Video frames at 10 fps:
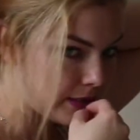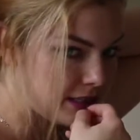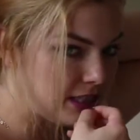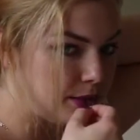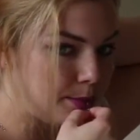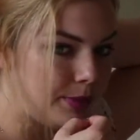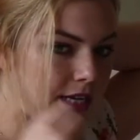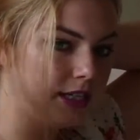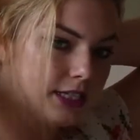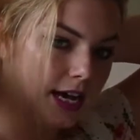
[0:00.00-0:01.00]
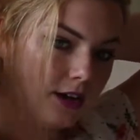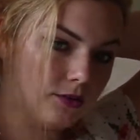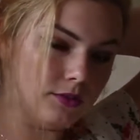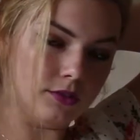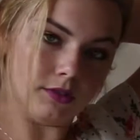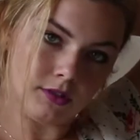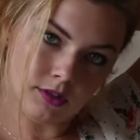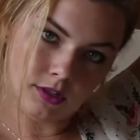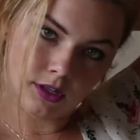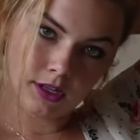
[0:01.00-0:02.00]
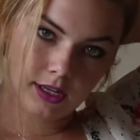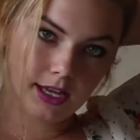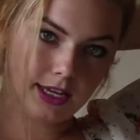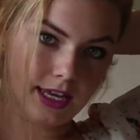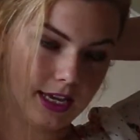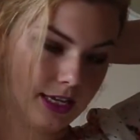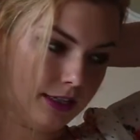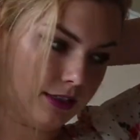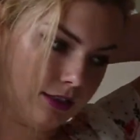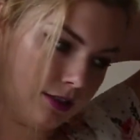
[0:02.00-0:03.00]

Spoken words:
And then pin it down again